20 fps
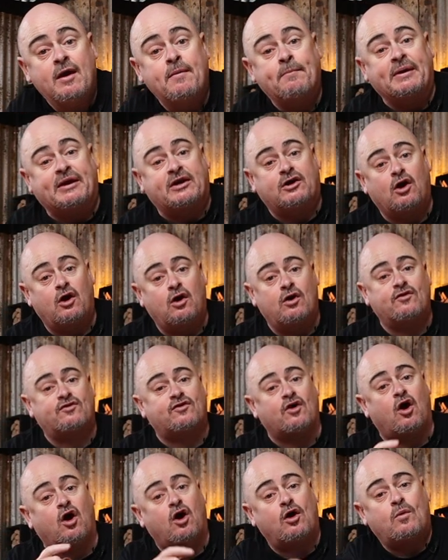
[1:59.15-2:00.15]

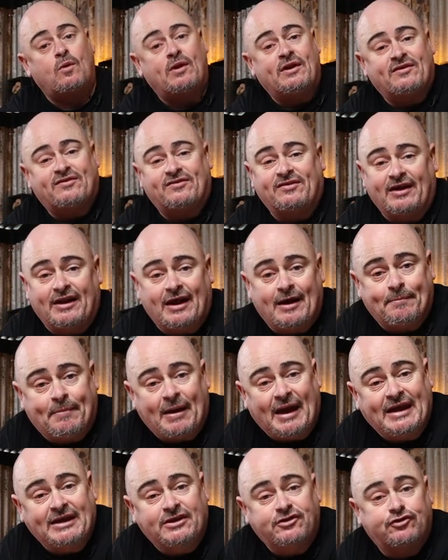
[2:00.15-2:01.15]
because I want to set up
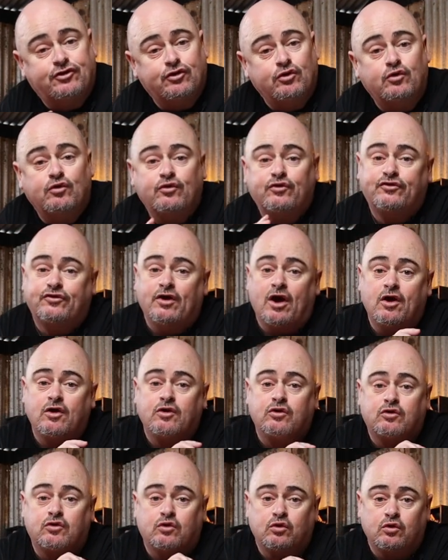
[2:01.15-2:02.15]
a dual
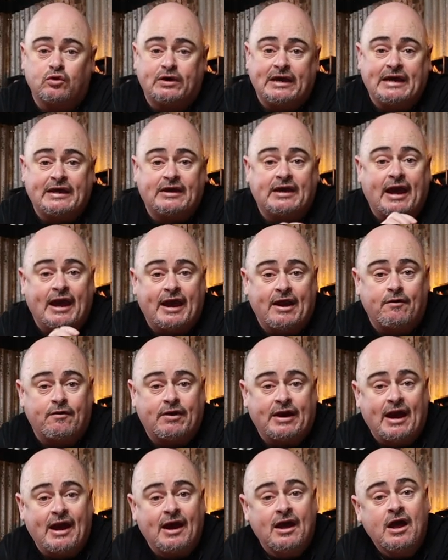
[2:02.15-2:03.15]
zone cooking
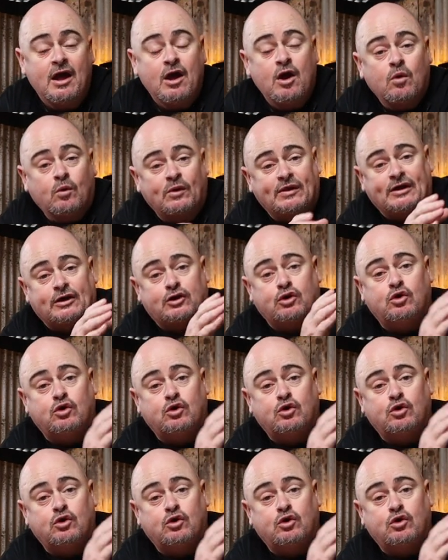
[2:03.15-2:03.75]
area with a